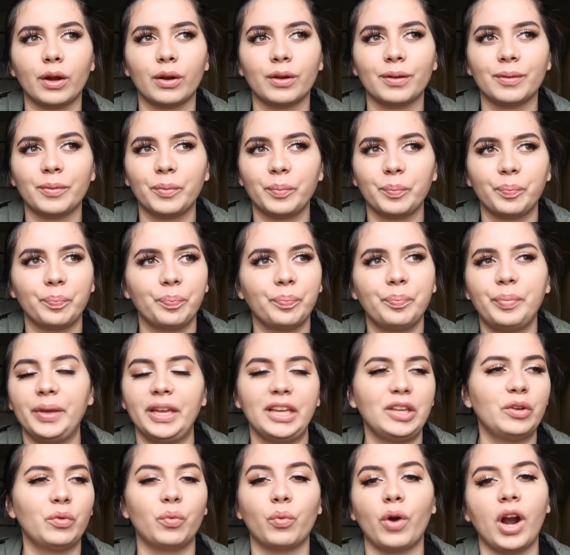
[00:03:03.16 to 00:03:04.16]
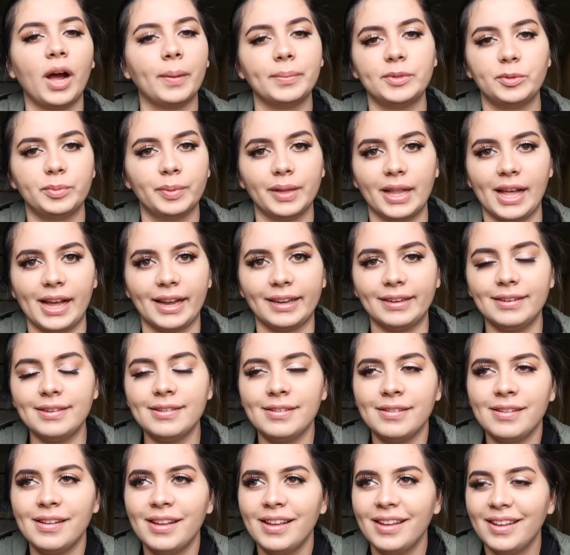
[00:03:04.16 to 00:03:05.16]
like being robbed blind.
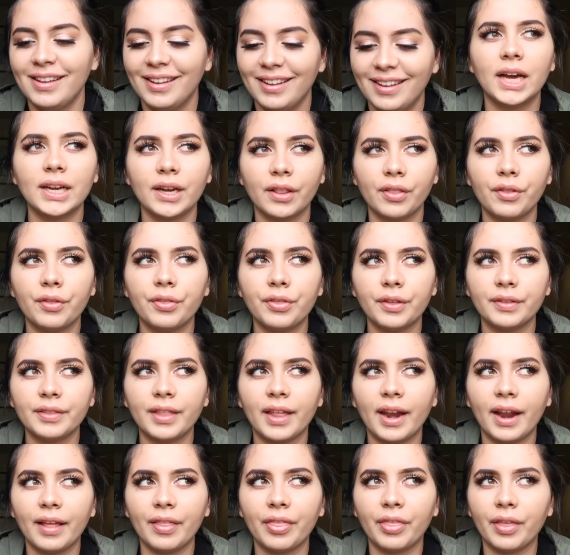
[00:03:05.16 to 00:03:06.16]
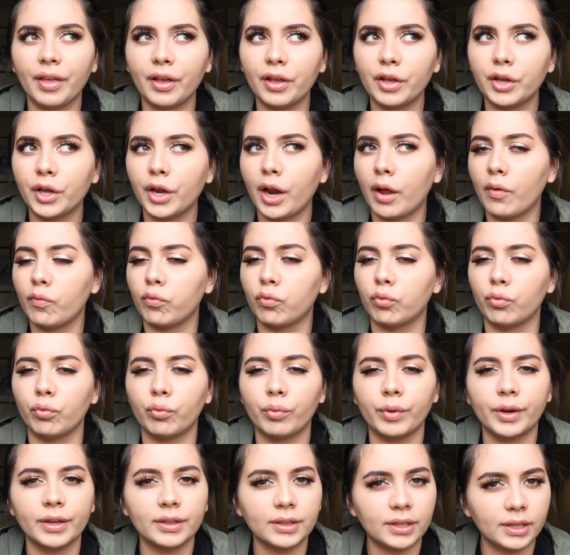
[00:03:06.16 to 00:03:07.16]
Another thing that I think could
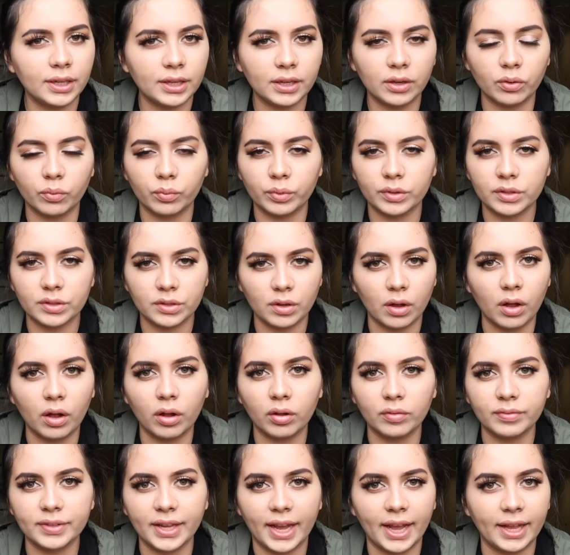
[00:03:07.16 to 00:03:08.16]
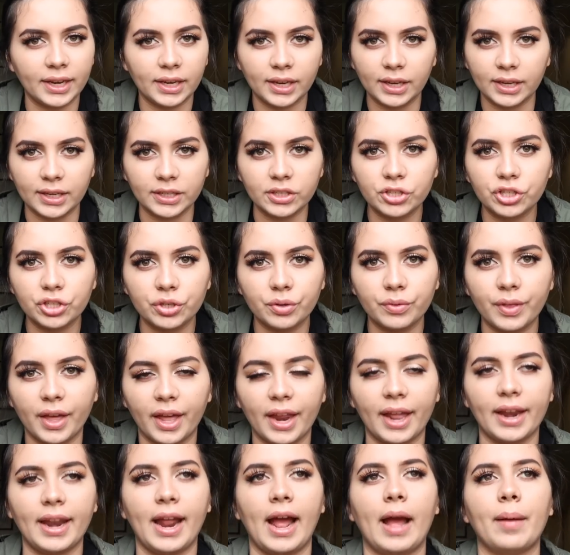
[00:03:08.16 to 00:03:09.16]
have really resolved any issue
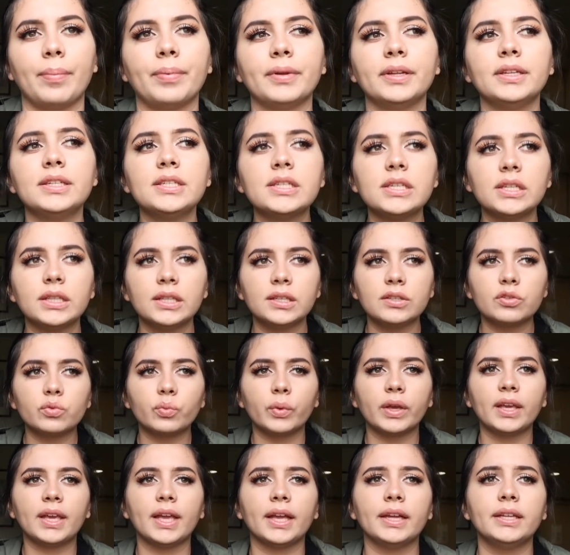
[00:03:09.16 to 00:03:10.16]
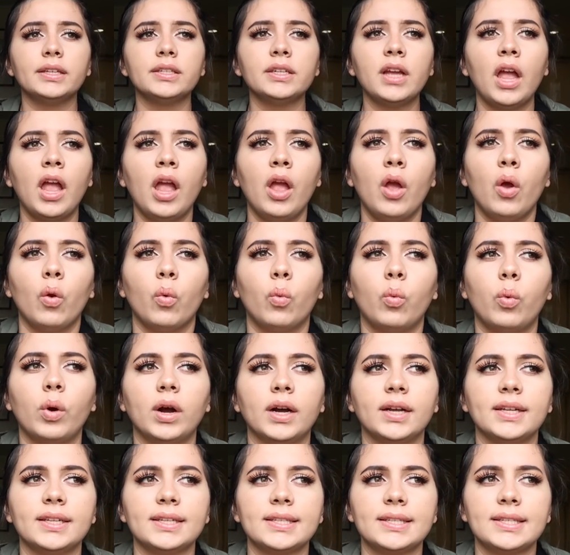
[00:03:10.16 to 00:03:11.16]
that had happened this weekend
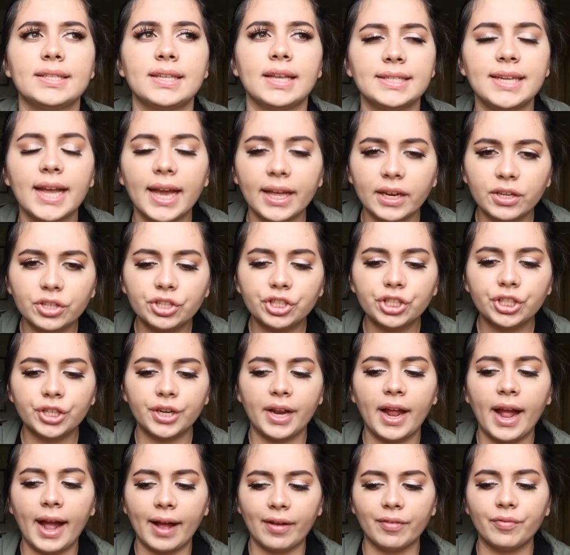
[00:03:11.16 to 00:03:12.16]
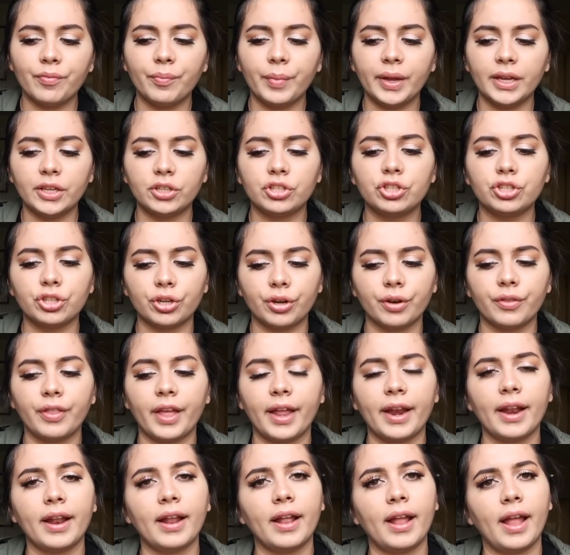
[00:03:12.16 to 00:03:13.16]
was Tana should have made sure
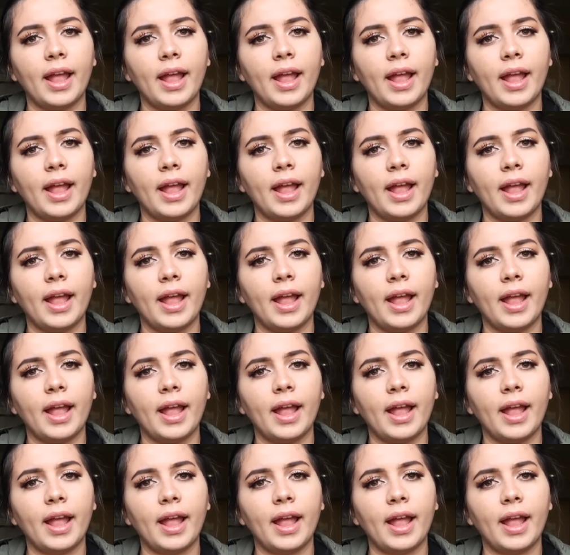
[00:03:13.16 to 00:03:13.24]
that